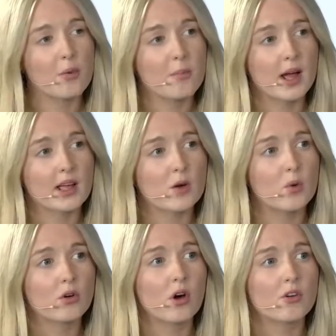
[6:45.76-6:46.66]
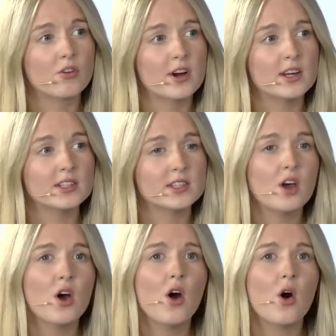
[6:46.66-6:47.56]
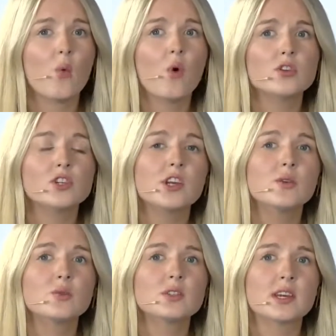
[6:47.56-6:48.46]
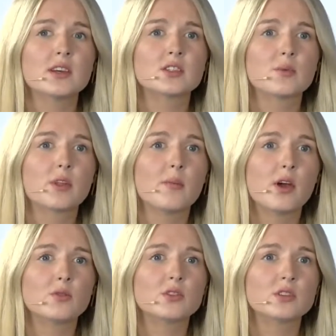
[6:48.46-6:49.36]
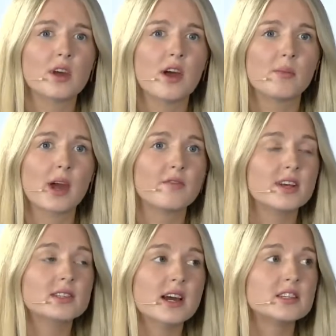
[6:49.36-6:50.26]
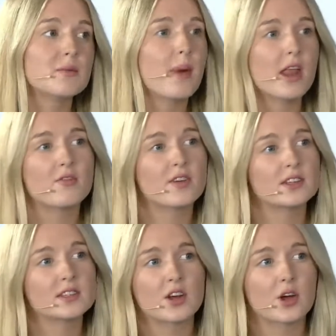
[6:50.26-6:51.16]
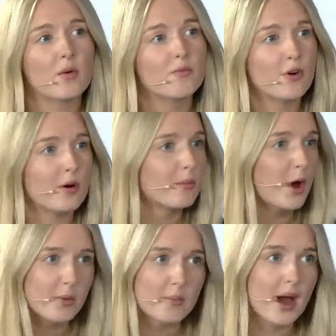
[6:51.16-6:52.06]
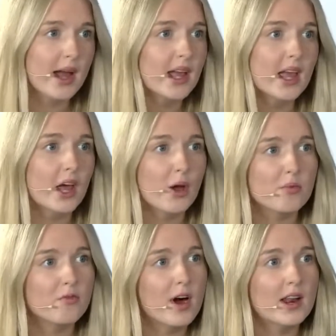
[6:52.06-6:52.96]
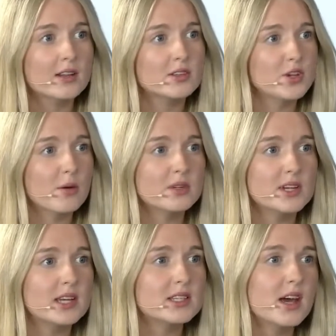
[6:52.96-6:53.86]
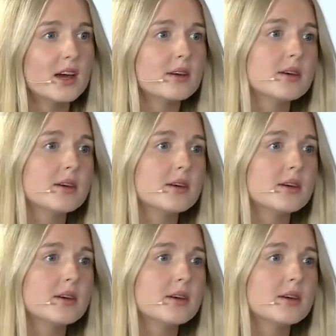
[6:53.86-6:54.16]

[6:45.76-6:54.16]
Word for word: Banking World Congress. What do you see as some of the most um, kind of exciting benefits that come from open banking, open finance, open data?